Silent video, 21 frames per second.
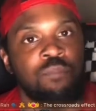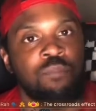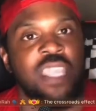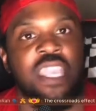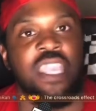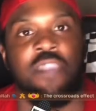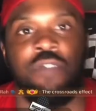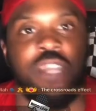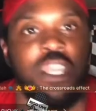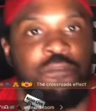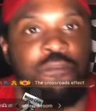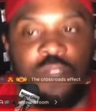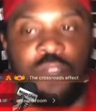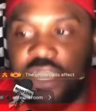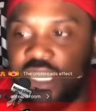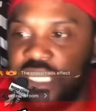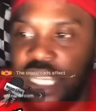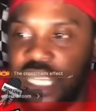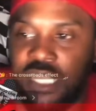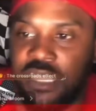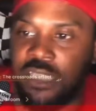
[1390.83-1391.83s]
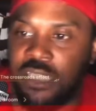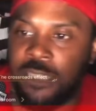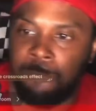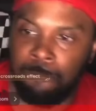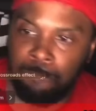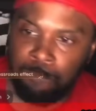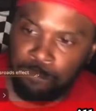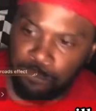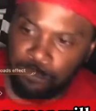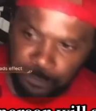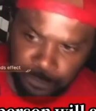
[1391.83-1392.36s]
even if it's just
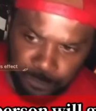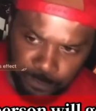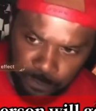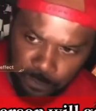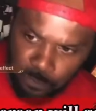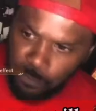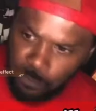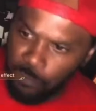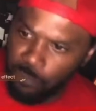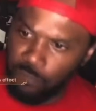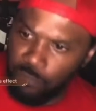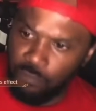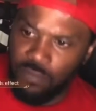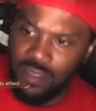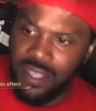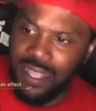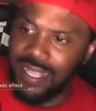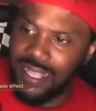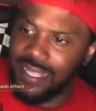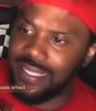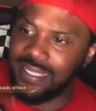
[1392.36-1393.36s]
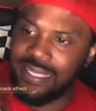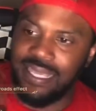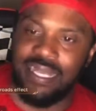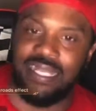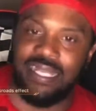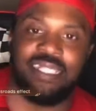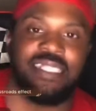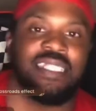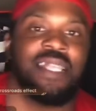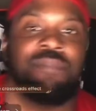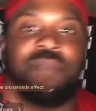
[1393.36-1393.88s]

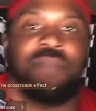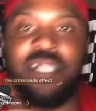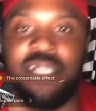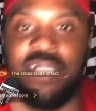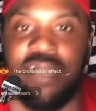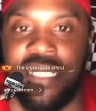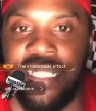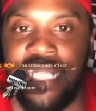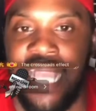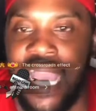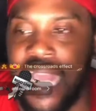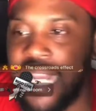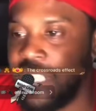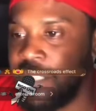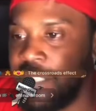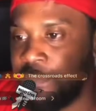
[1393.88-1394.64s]
getting something good out of